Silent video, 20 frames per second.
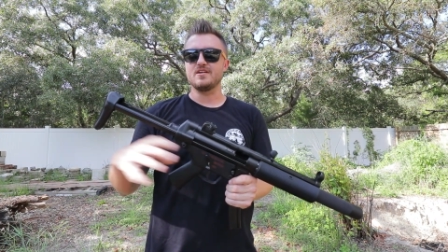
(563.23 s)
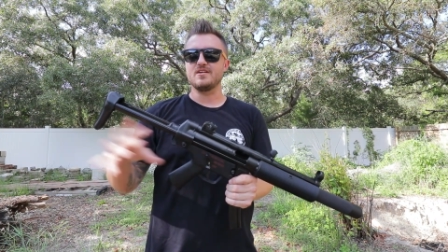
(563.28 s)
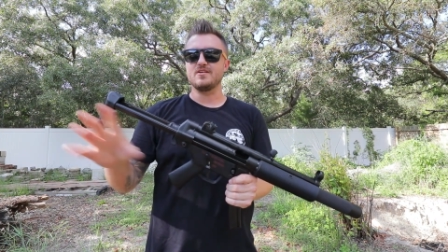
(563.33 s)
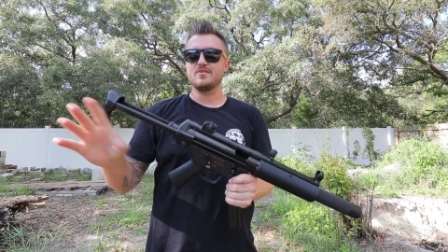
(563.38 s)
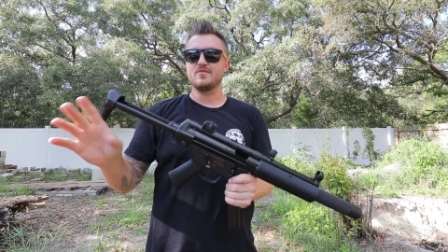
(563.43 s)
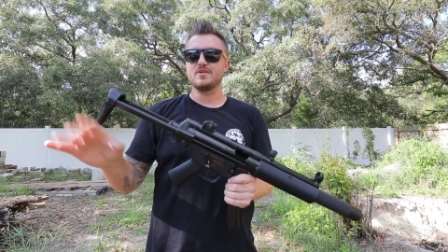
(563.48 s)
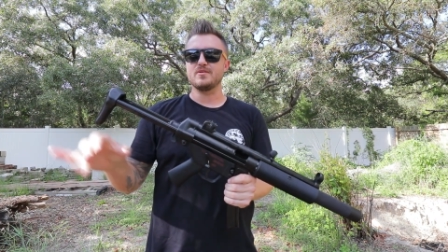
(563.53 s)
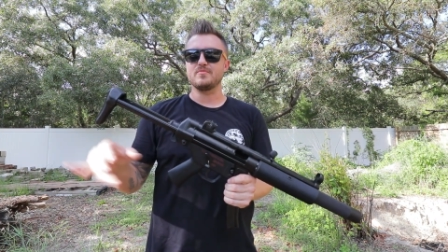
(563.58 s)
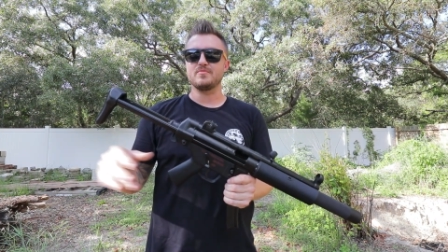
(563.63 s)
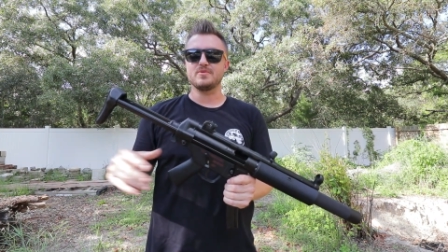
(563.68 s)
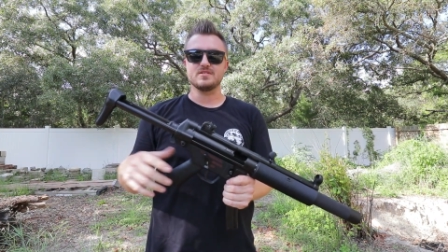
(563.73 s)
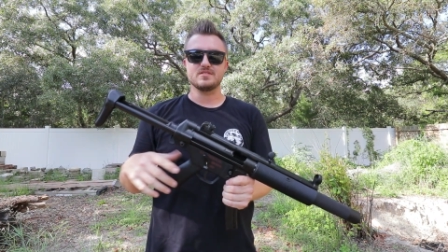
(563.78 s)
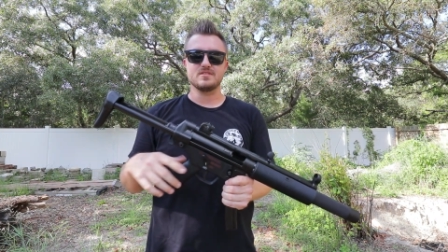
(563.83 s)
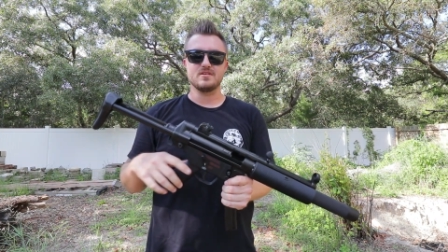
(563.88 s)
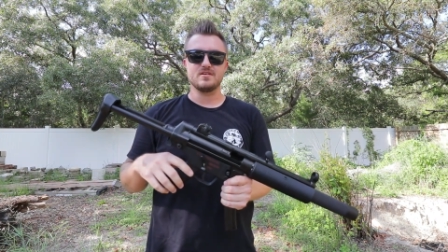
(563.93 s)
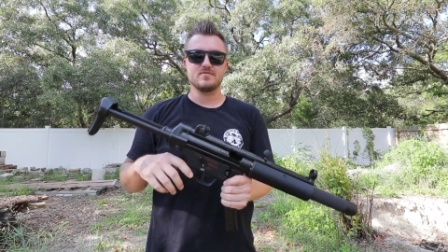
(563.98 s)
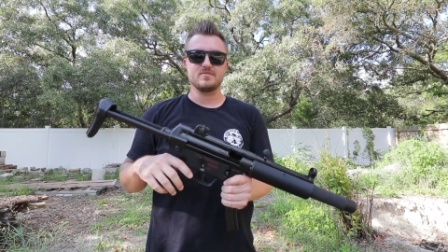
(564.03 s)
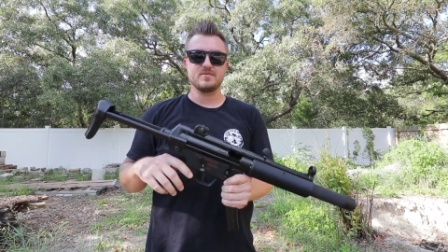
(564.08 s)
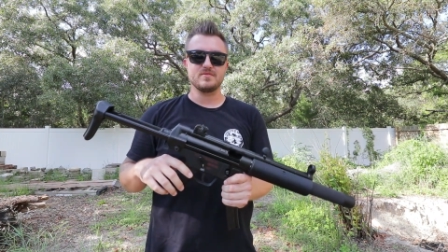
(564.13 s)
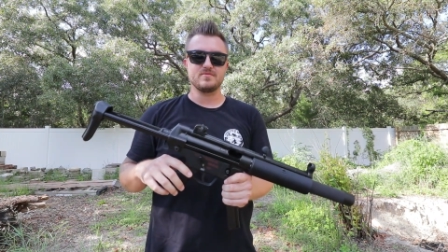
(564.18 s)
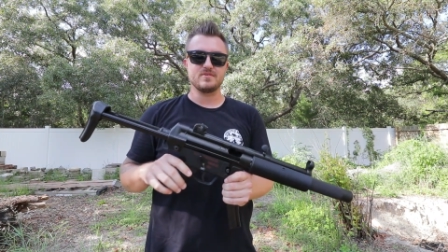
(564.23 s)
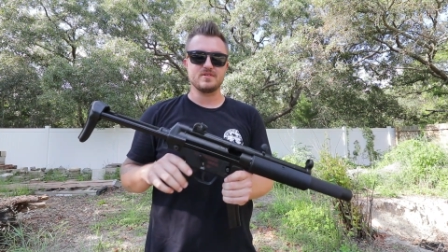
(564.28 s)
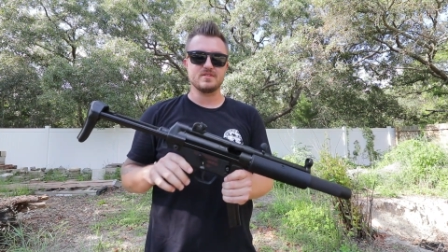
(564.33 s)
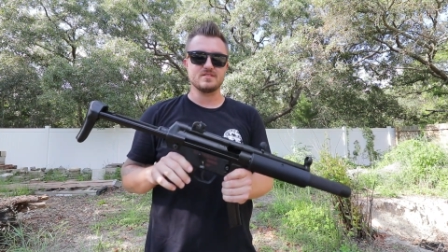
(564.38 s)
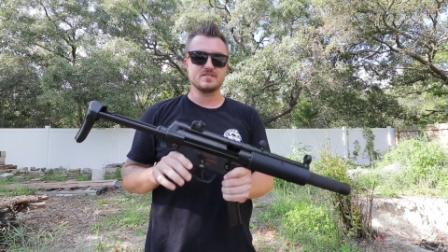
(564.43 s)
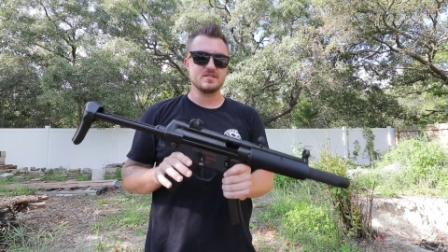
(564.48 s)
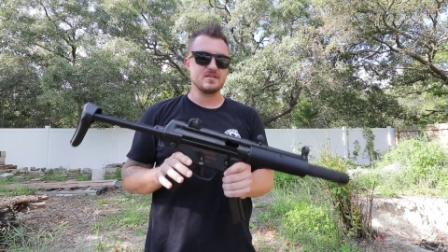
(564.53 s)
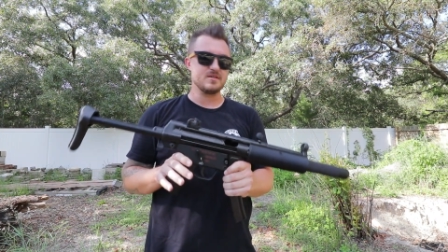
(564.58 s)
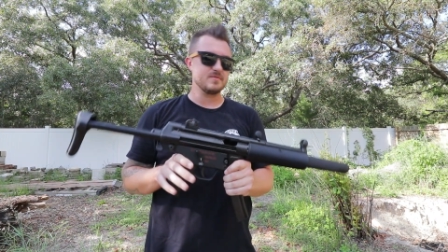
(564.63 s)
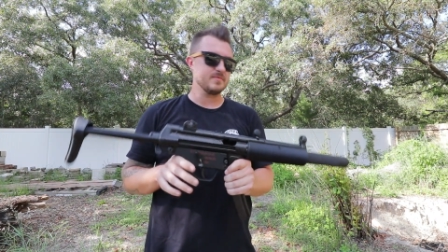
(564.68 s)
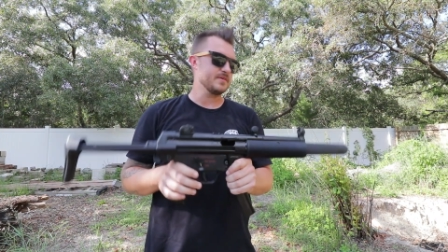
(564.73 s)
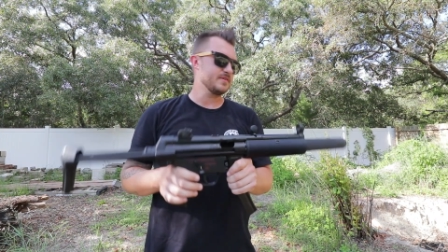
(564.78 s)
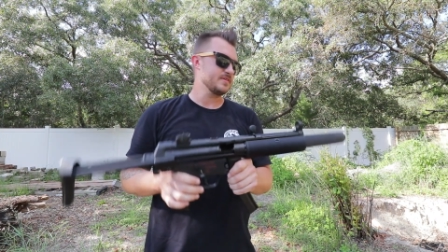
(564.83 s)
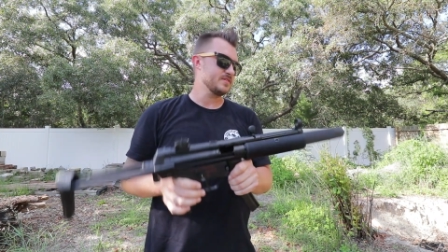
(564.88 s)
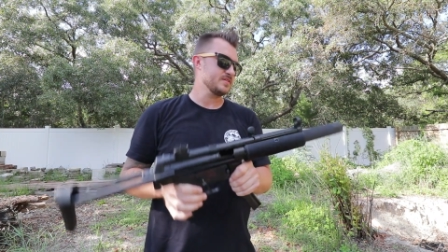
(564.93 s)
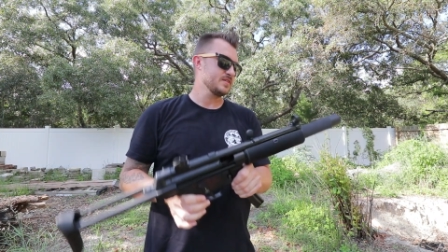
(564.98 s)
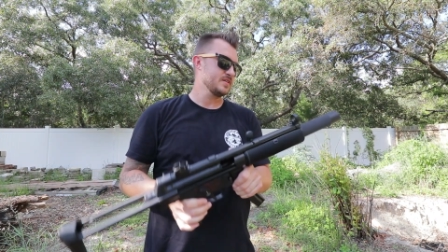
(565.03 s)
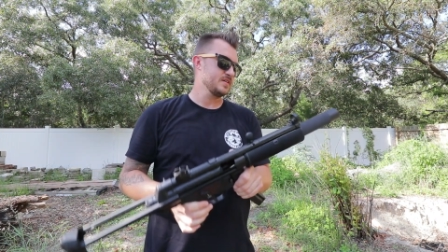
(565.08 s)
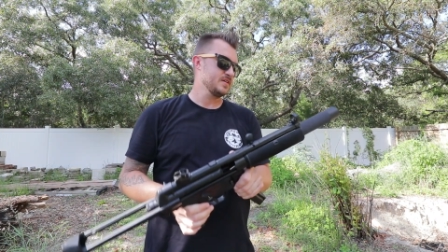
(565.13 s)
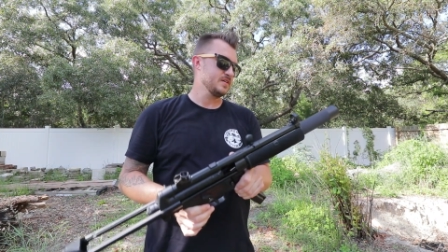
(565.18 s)
I don't want to piss off my friends'
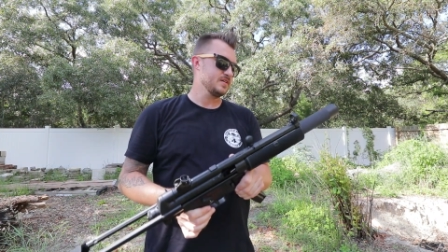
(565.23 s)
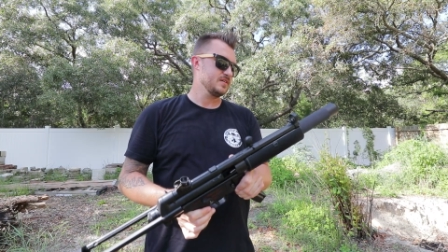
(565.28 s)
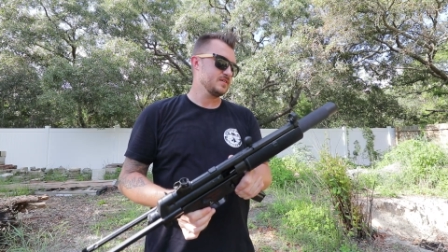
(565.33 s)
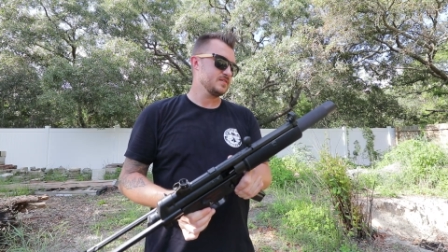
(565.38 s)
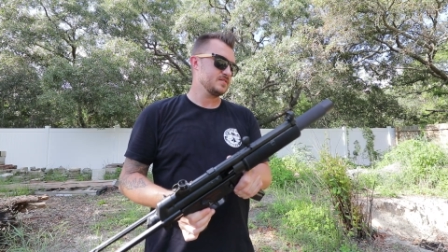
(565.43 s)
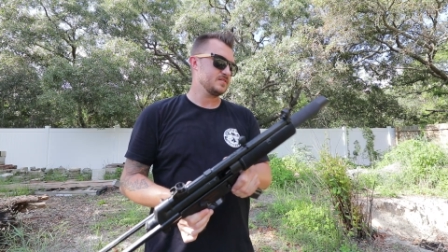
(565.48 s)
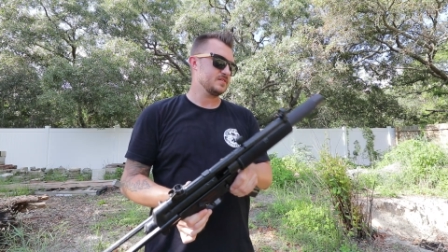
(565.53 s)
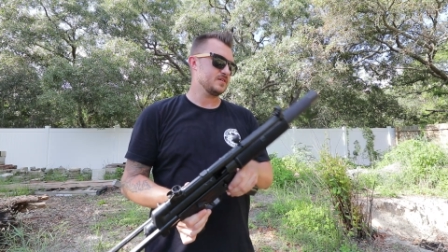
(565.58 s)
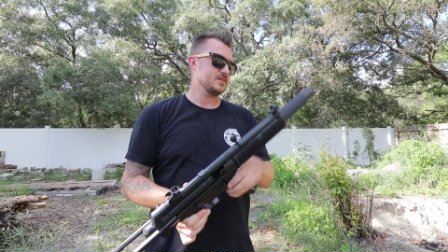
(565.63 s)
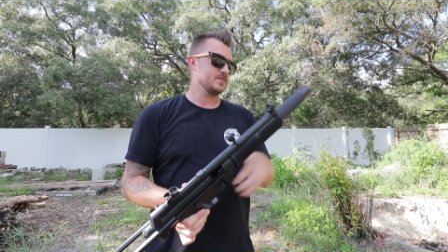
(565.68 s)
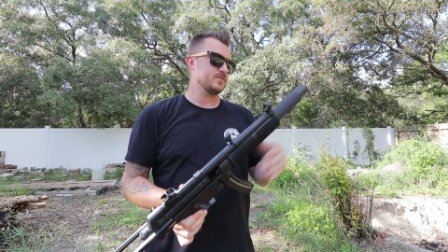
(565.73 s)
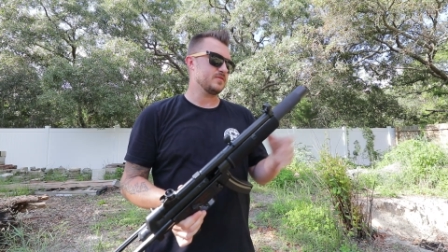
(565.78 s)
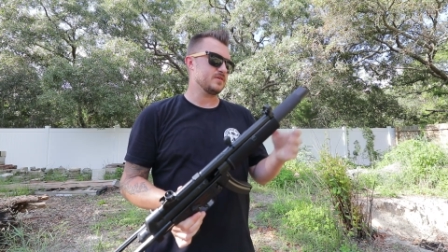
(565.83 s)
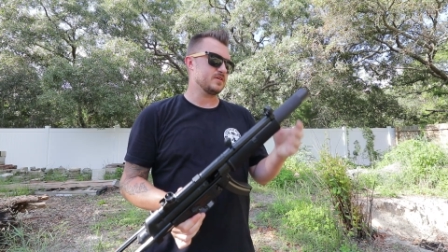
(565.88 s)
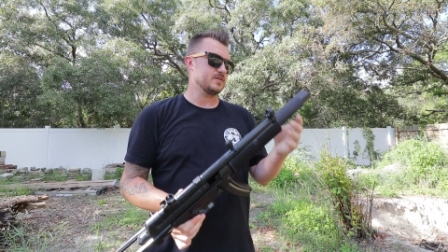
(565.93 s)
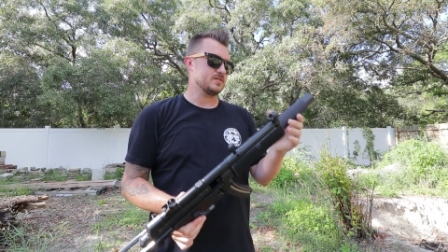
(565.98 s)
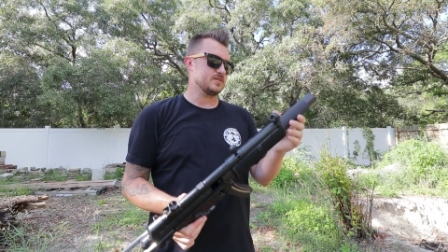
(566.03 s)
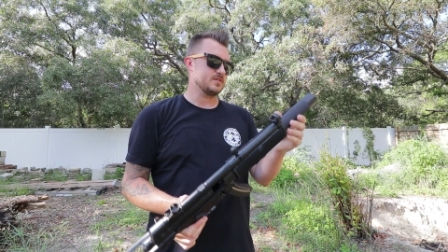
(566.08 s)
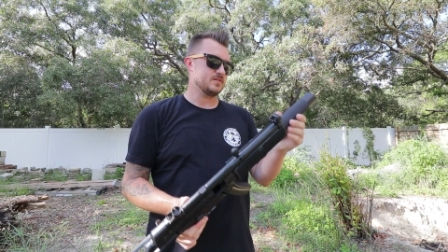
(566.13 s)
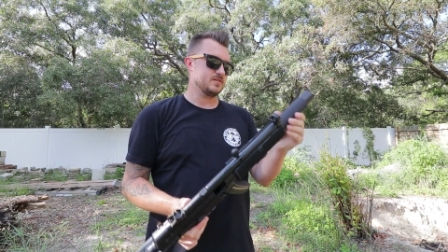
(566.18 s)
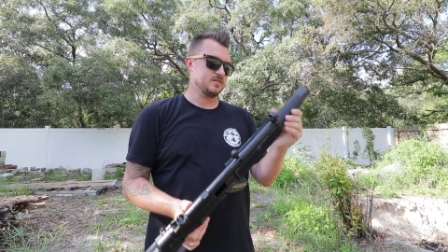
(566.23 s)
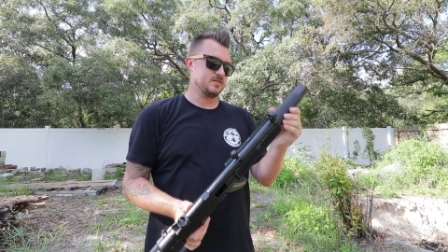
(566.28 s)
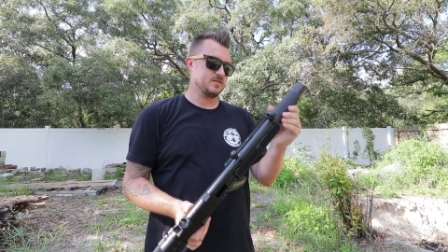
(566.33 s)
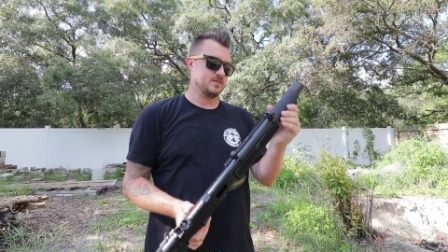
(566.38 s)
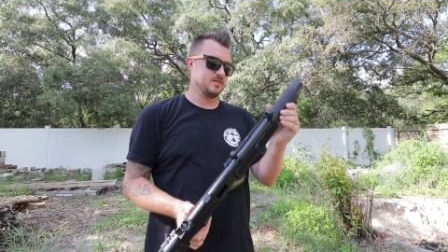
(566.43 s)
neighbors, so uh,